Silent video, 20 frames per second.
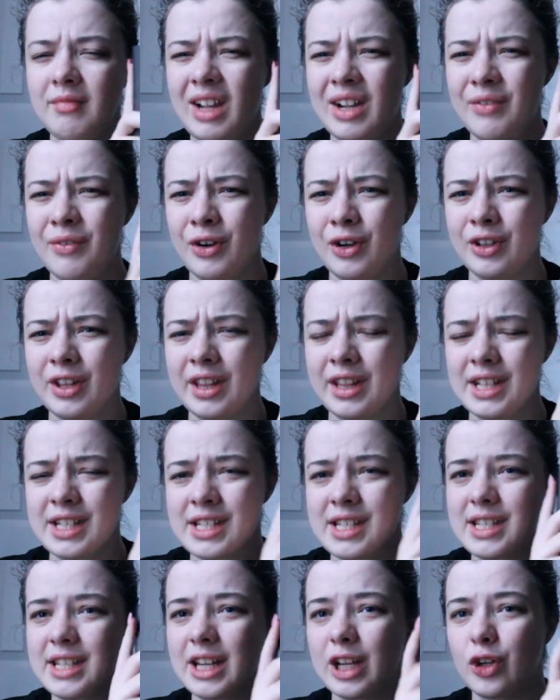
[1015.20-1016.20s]
heard that
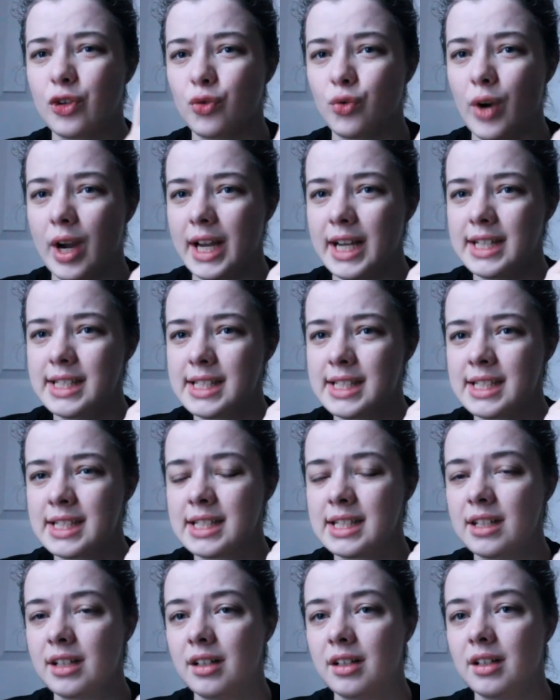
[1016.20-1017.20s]
this is a
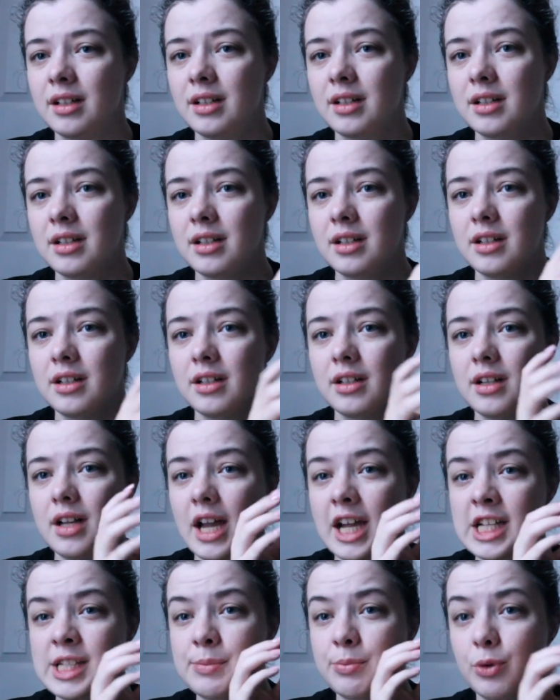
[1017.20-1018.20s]
great
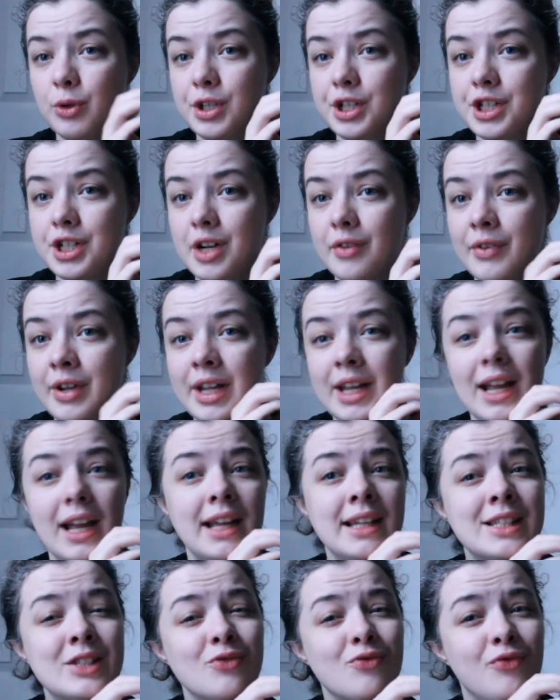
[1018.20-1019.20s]
exploration of it.
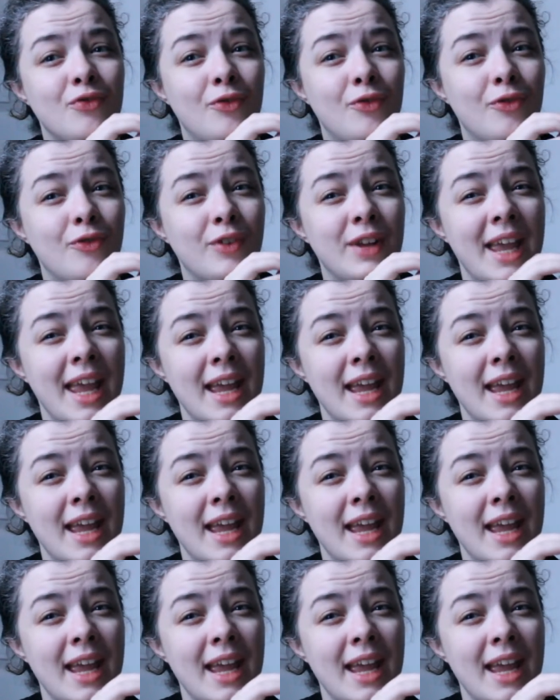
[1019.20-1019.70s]
I've